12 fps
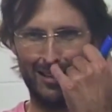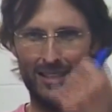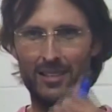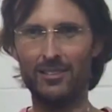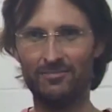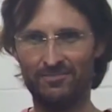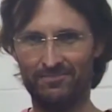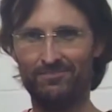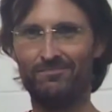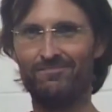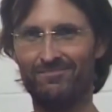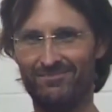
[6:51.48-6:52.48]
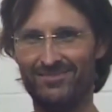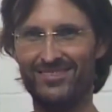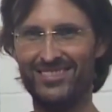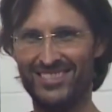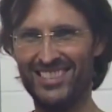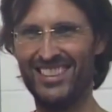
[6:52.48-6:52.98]
listen, come to this
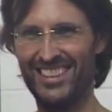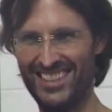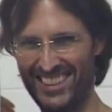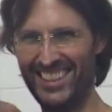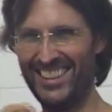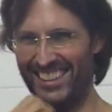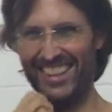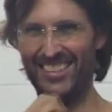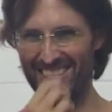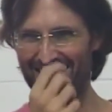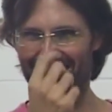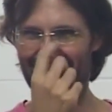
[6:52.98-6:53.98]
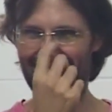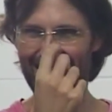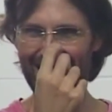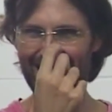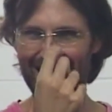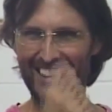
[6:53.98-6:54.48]
particular talk yeah. for
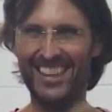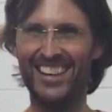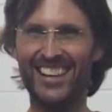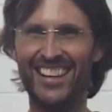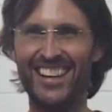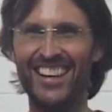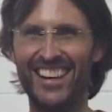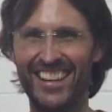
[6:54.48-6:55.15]
ages to yeah. wait for.